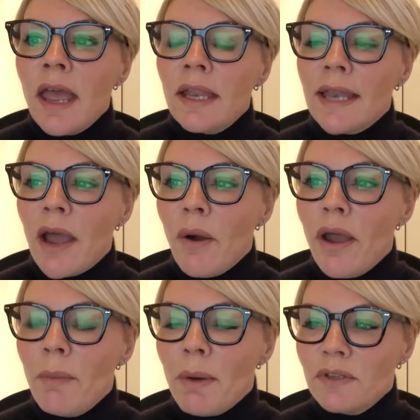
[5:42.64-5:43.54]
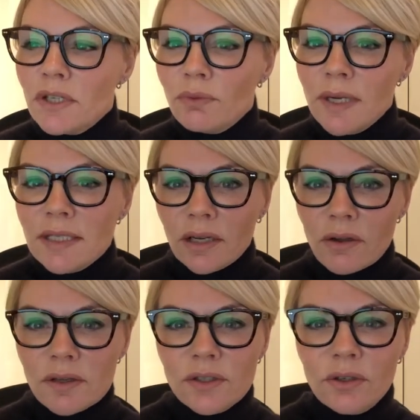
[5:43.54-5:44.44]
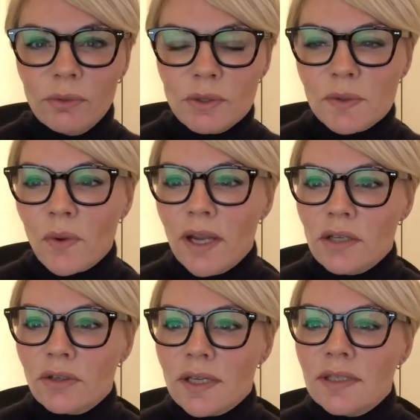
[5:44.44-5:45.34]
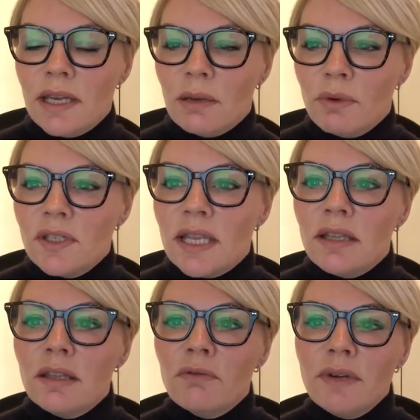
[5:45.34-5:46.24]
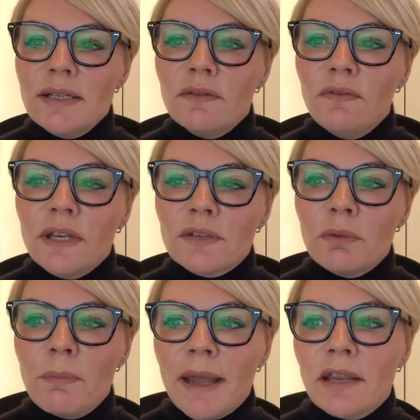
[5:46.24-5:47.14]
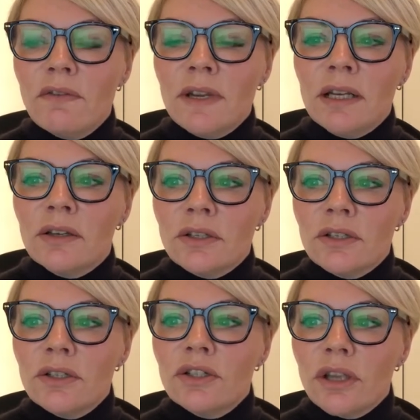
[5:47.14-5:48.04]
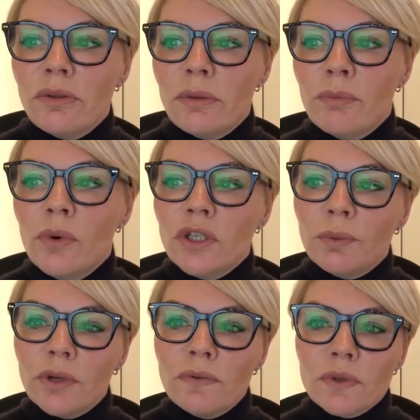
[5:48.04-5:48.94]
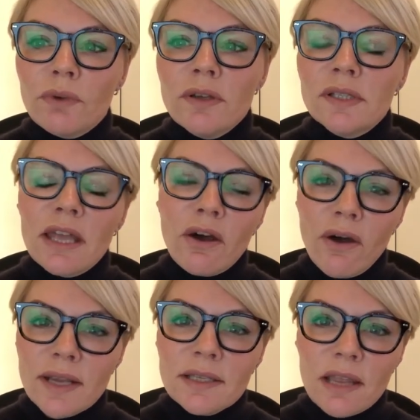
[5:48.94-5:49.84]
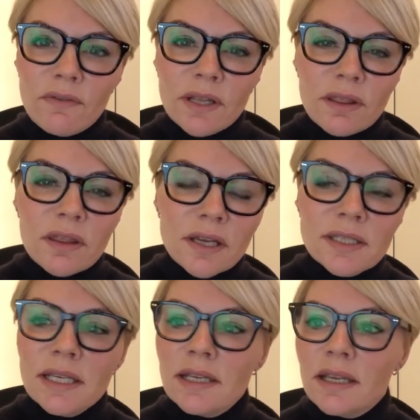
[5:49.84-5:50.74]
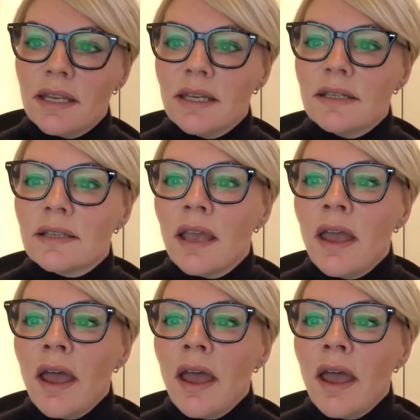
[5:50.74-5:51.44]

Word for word: now um, i was just reading an article which was quite interesting which said that the recent figures from the bank of england show that mortgage approvals rose to their highest level in 13 years